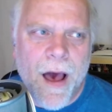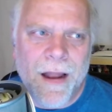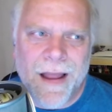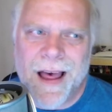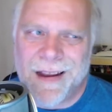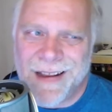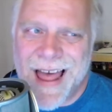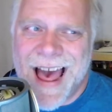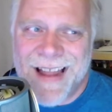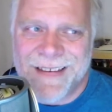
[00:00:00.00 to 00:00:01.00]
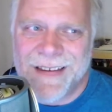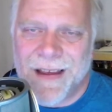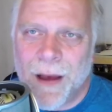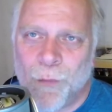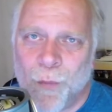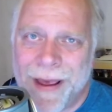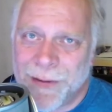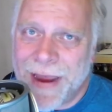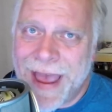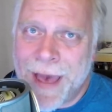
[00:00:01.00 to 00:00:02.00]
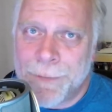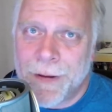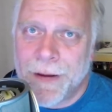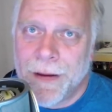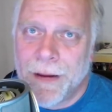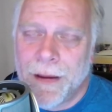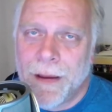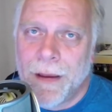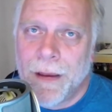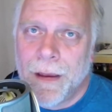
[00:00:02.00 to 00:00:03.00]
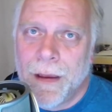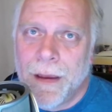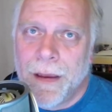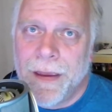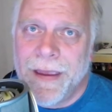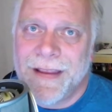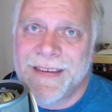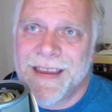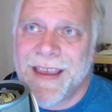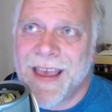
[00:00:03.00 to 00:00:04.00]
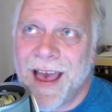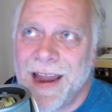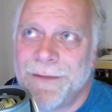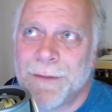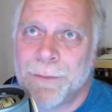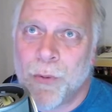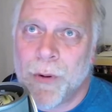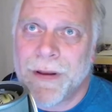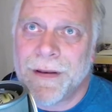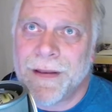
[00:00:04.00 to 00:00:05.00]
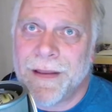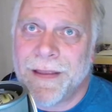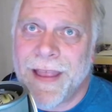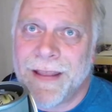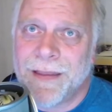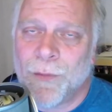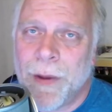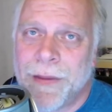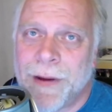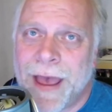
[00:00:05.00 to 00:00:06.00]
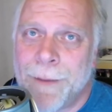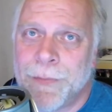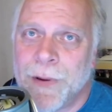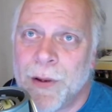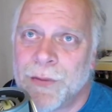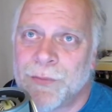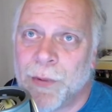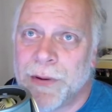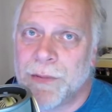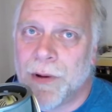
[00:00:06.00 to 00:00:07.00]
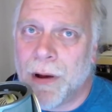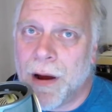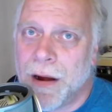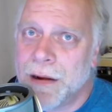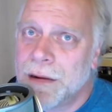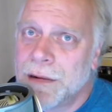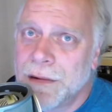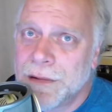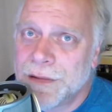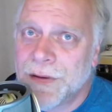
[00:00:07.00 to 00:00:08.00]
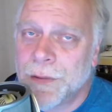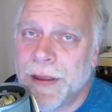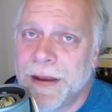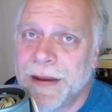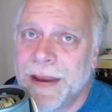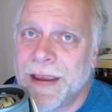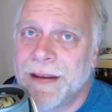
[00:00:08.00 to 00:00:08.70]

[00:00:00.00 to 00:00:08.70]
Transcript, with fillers: a weather app, it's kind of important that the weather app knows where you are so that it can